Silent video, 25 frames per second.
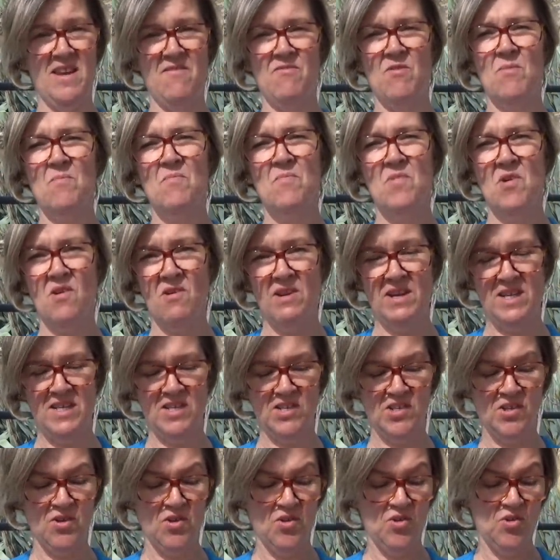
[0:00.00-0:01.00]
never
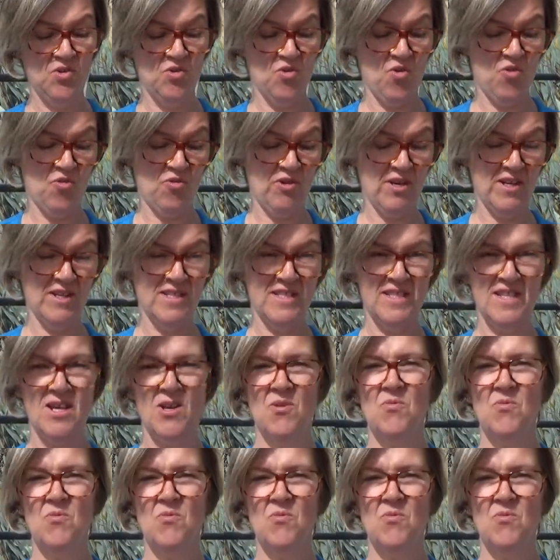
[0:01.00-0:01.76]
mind Norris.